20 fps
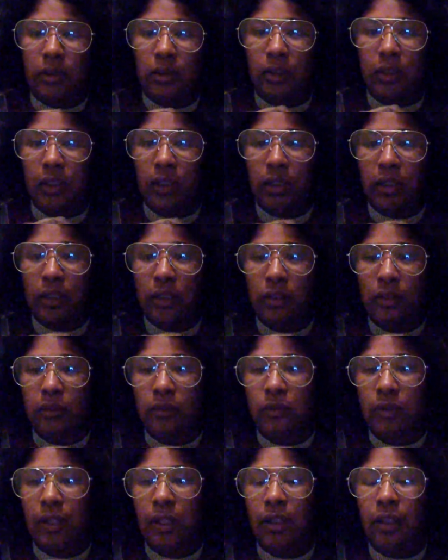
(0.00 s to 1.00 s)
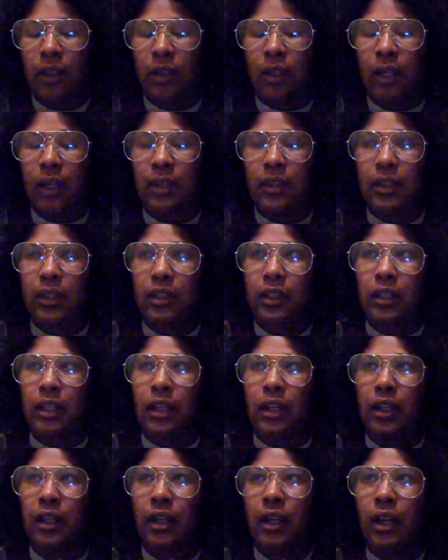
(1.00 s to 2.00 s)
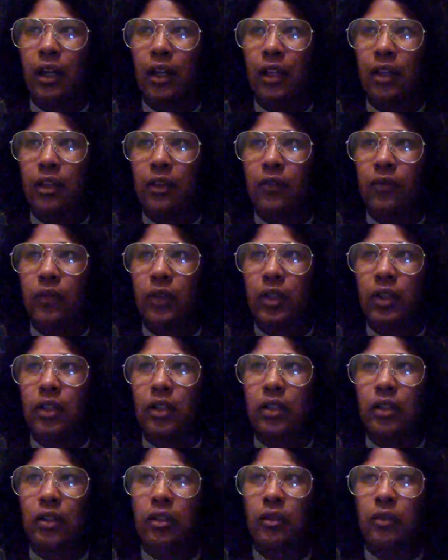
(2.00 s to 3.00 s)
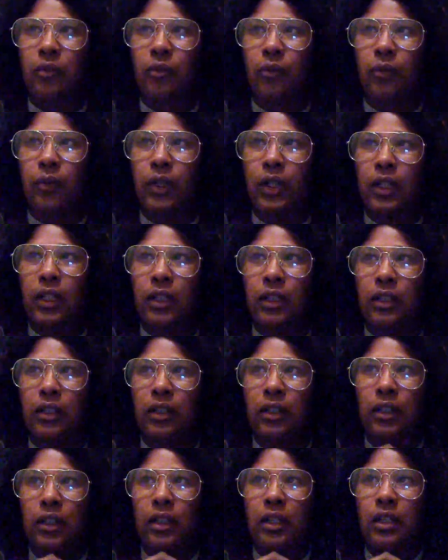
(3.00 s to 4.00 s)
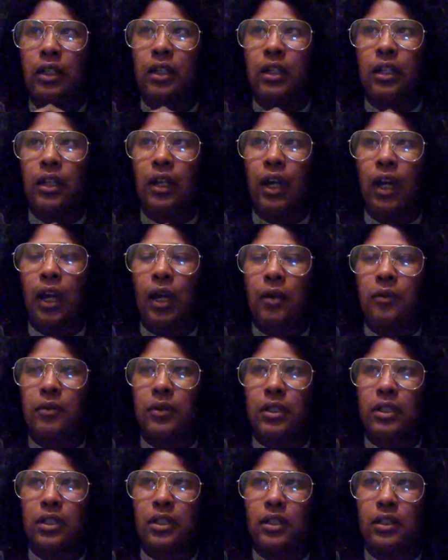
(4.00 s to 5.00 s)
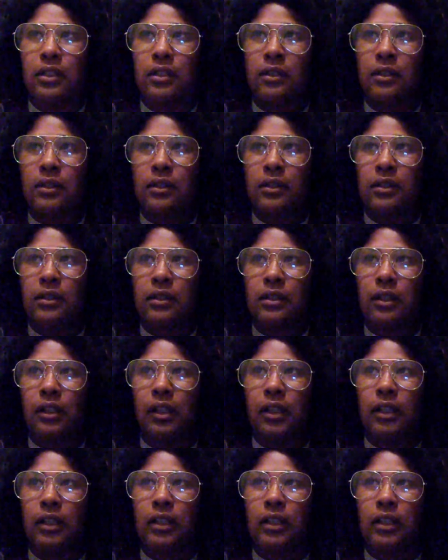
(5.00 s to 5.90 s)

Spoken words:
I think I lived with her when I was